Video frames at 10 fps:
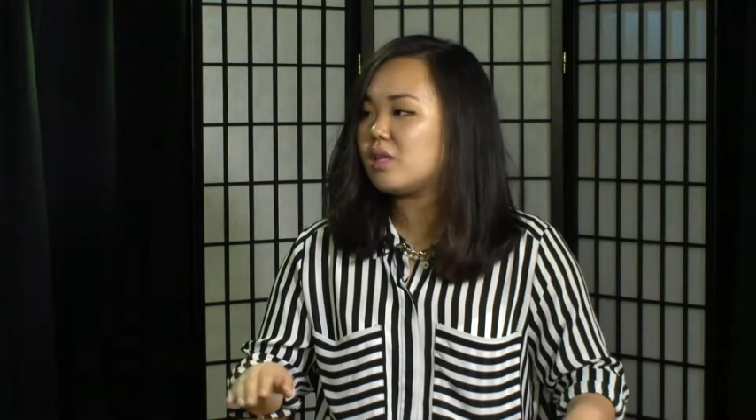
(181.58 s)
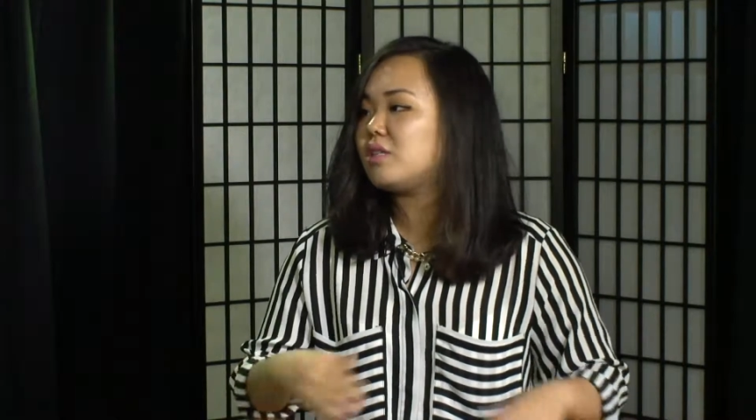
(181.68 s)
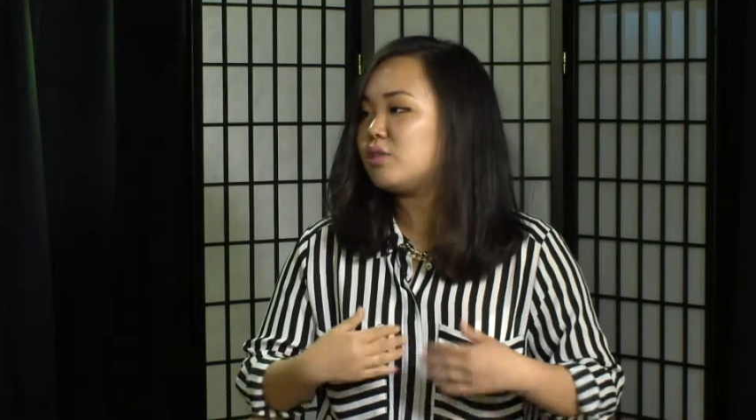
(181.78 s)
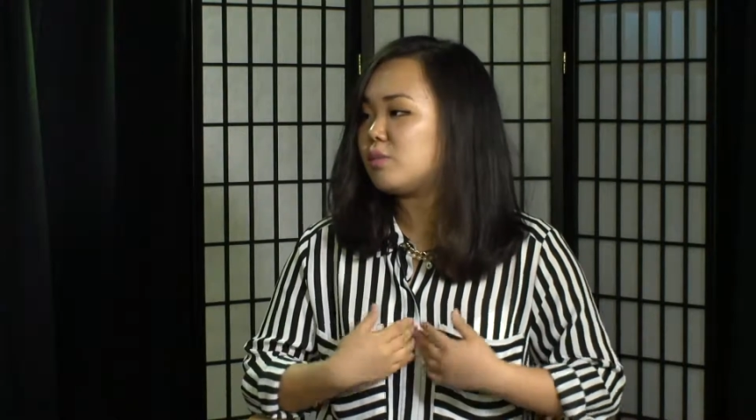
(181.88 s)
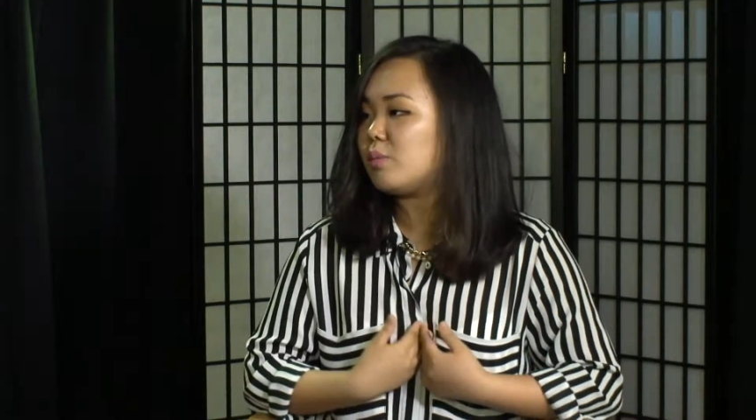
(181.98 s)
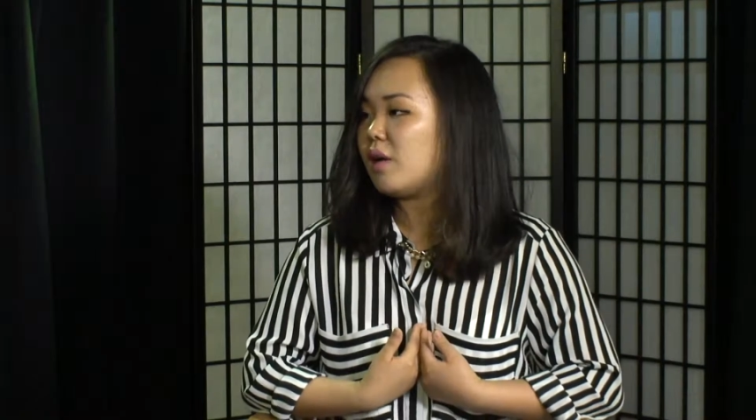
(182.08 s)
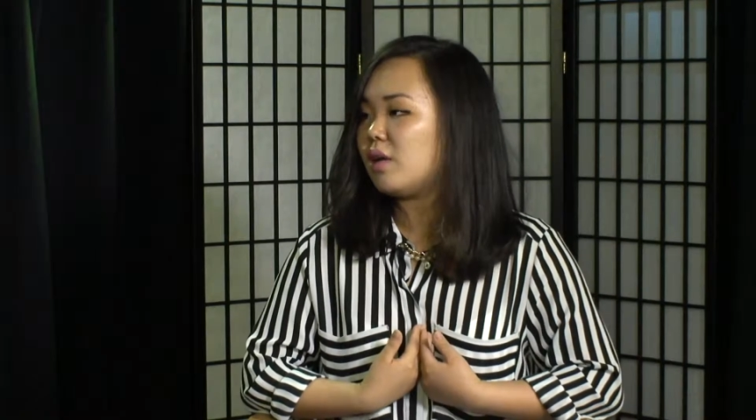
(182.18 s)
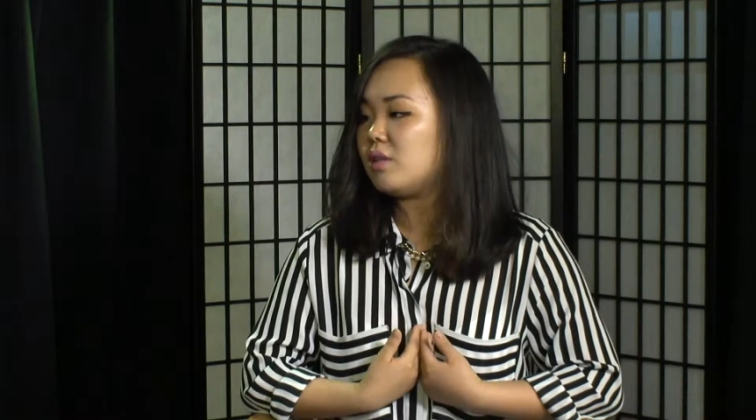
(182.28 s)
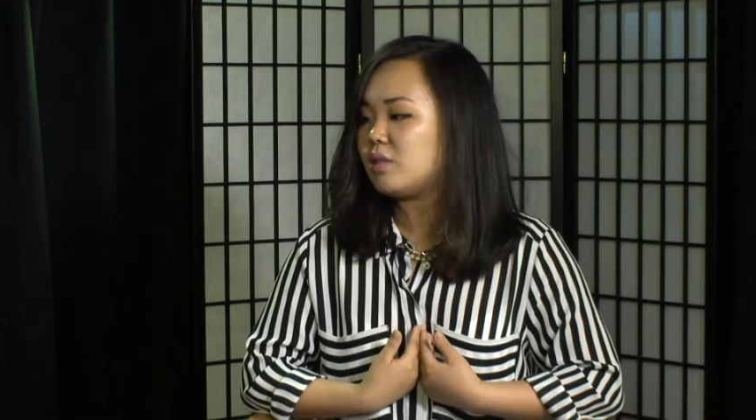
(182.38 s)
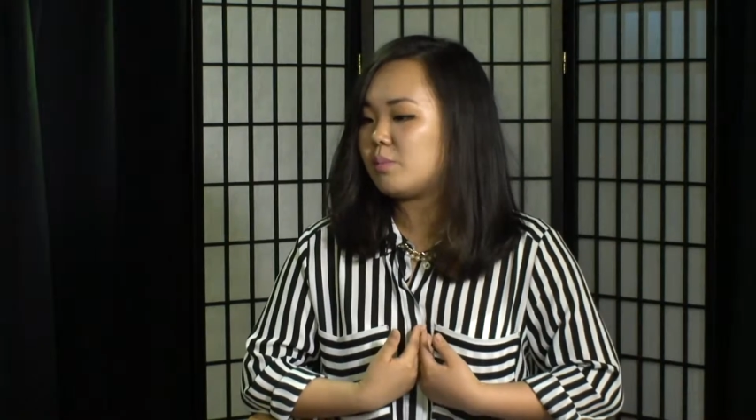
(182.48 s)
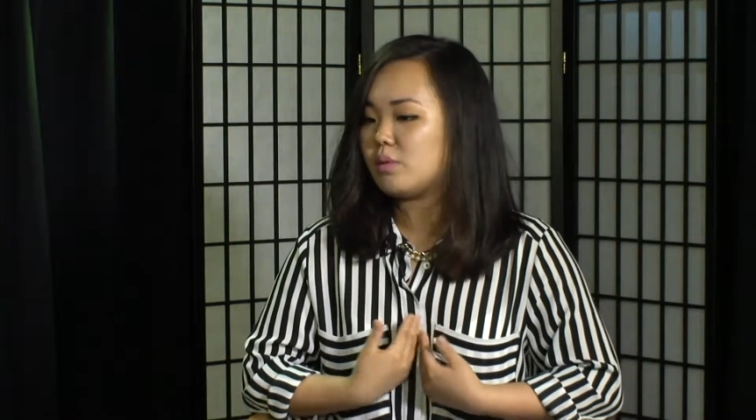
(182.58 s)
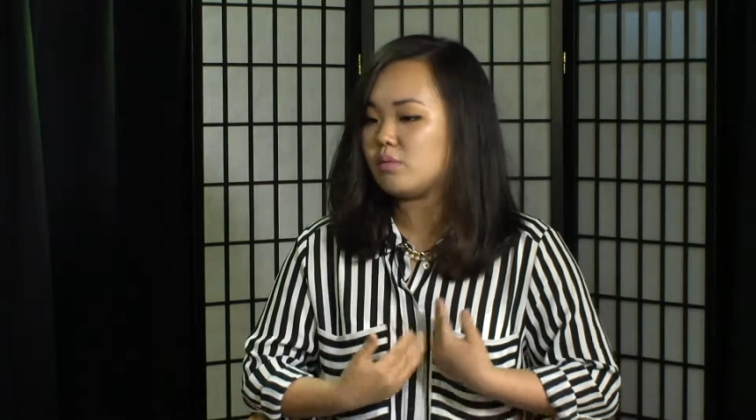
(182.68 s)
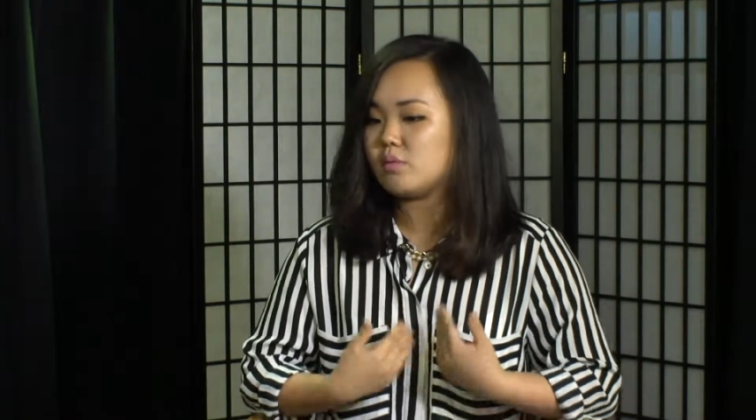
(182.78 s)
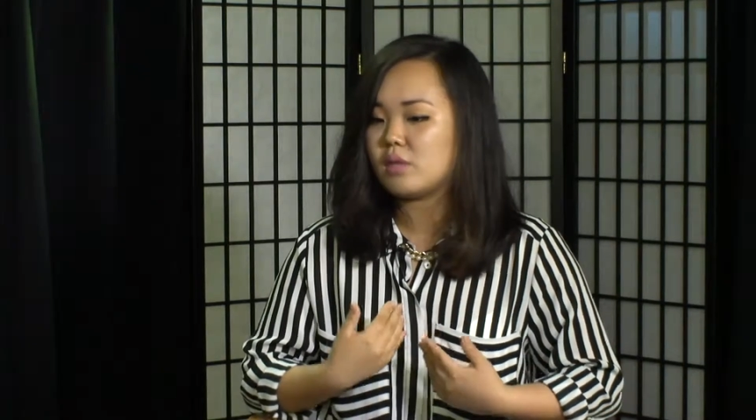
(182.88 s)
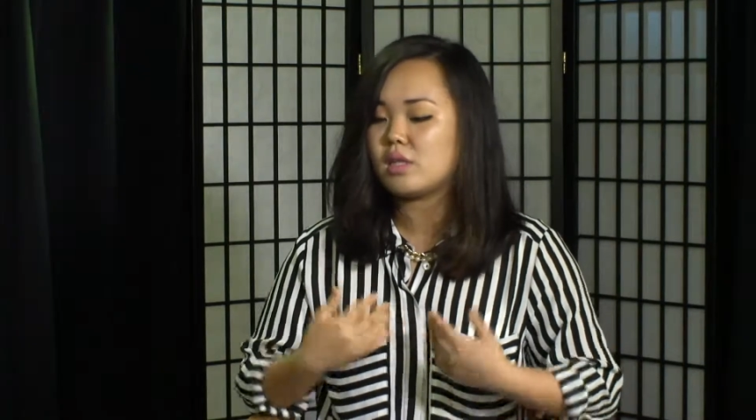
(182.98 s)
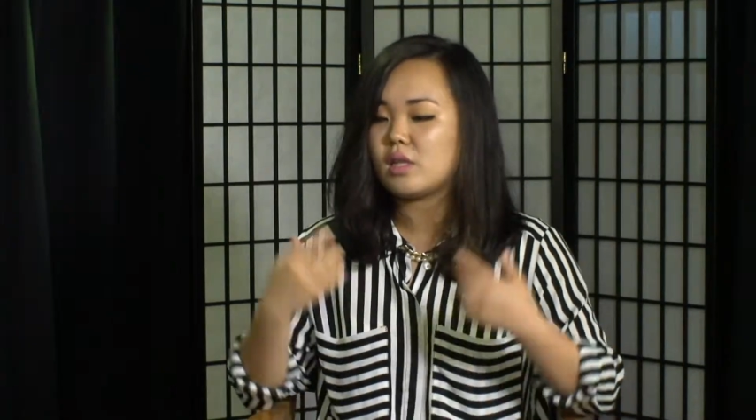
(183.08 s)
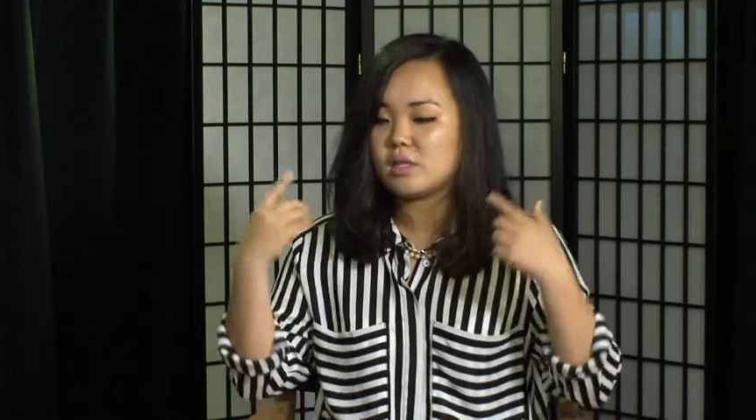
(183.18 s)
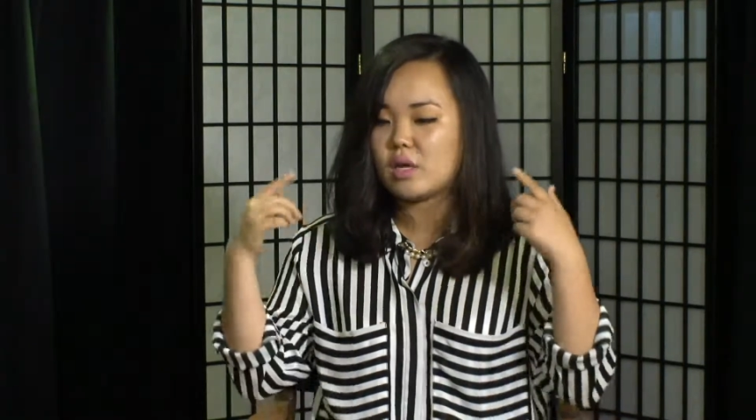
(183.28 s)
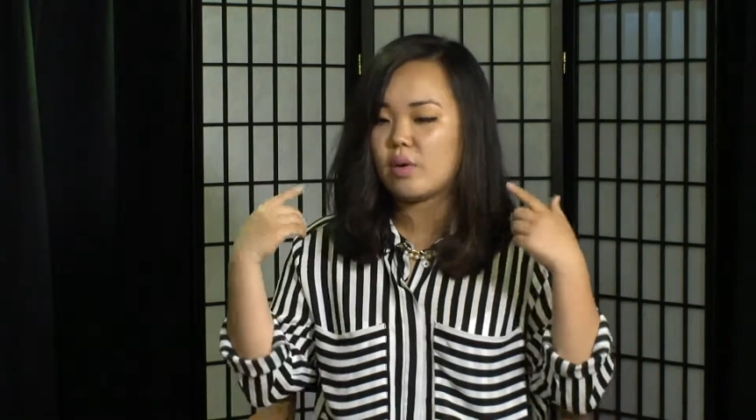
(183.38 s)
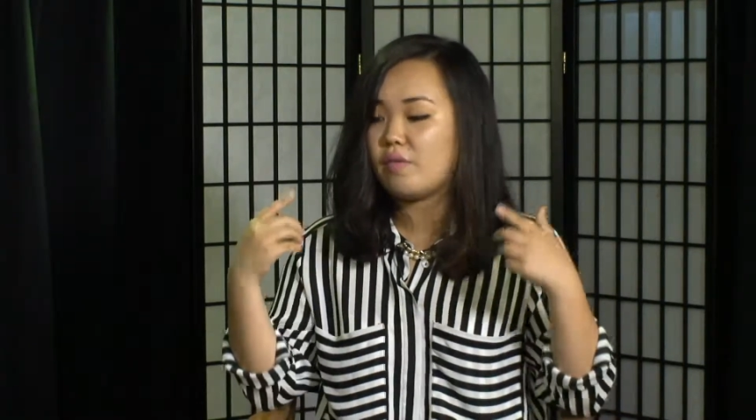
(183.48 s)
That's just my typical, like that's
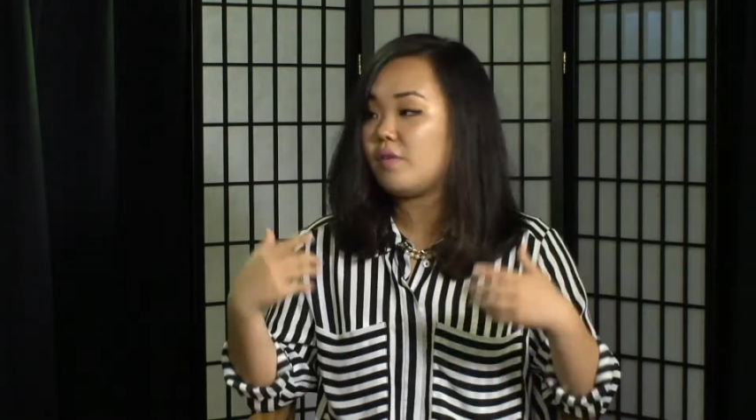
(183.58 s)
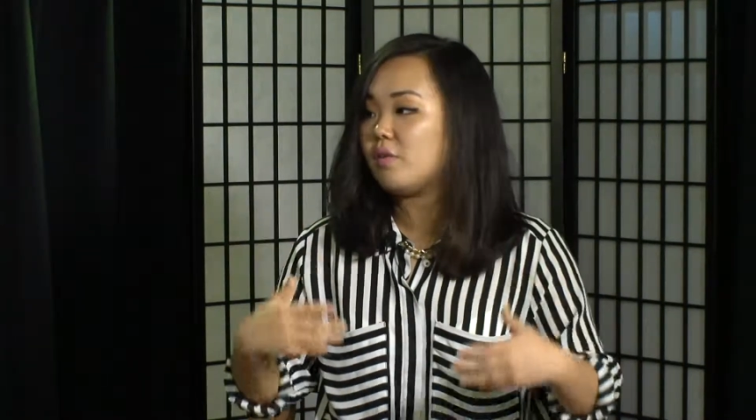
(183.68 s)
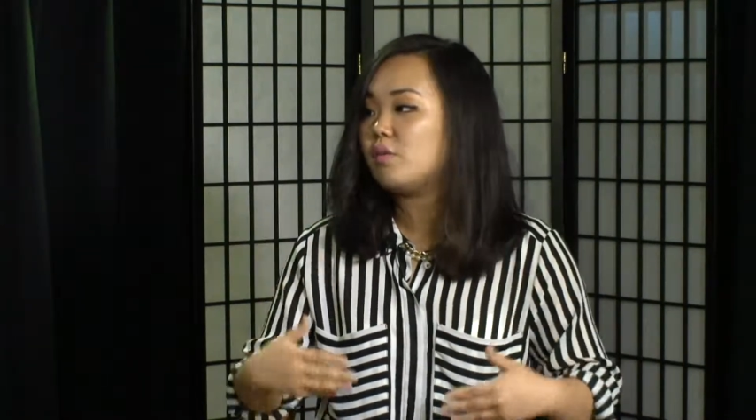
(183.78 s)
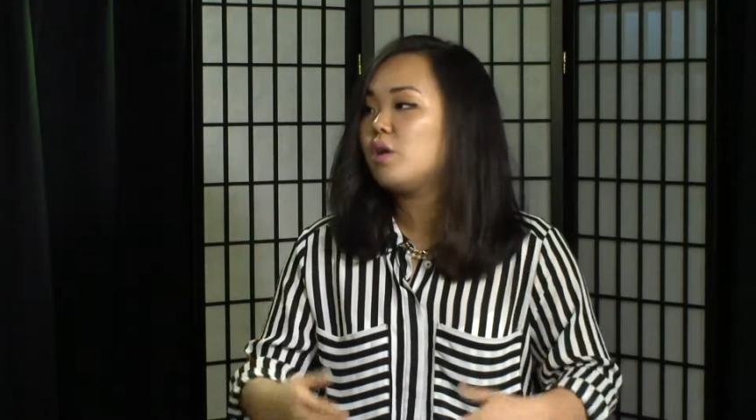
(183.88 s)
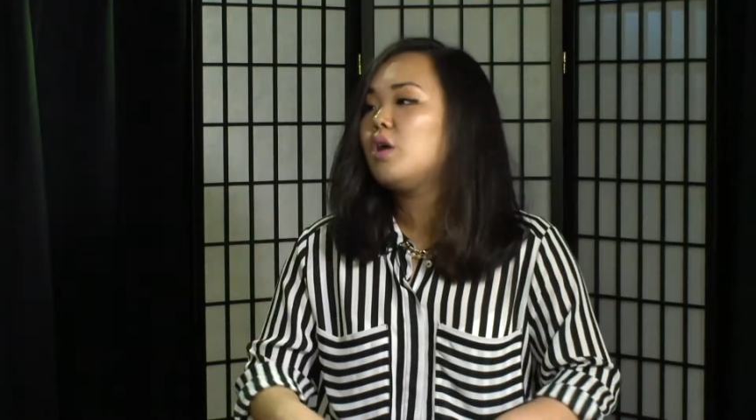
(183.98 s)
how I feel.